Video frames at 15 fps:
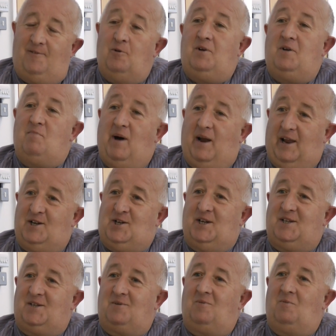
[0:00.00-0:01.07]
Funding
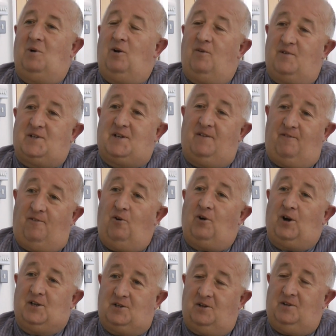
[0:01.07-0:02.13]
managers will obviously
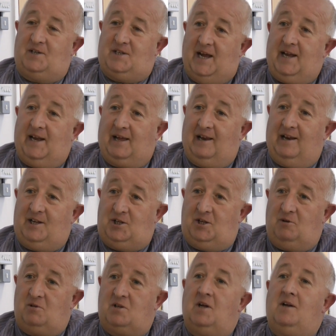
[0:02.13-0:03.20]
focus on the technical
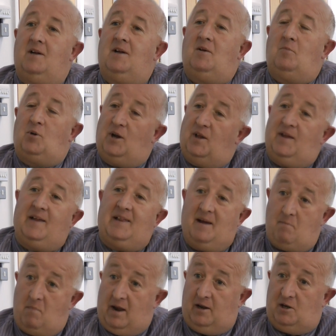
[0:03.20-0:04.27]
issues, but I think
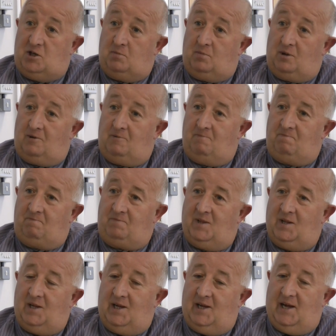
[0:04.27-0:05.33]
they're manageable.
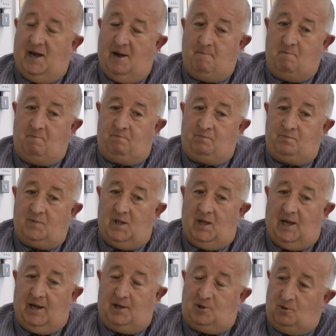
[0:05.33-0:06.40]

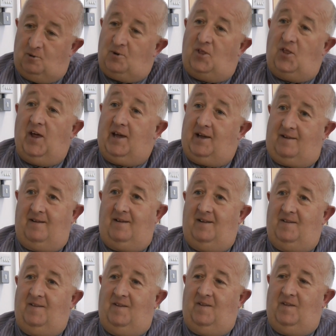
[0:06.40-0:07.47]
I don't think
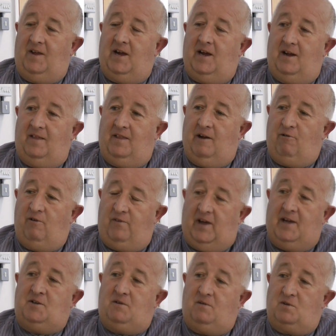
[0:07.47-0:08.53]
they're
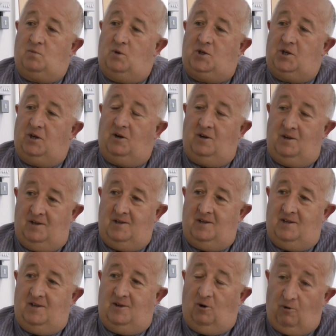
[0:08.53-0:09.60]
of issues which are
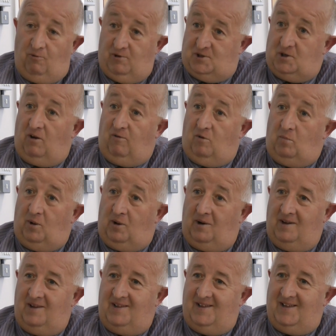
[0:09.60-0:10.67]

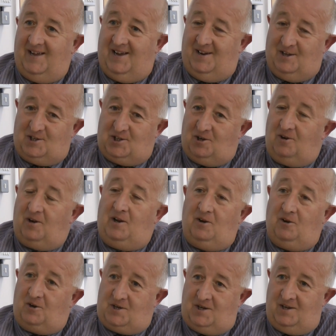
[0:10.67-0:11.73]
unresolvable, and they're
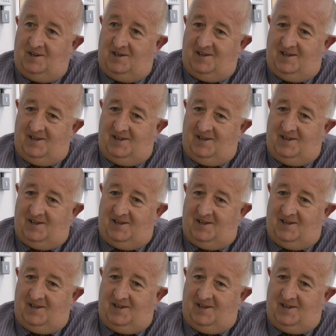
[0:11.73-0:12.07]
certainly not,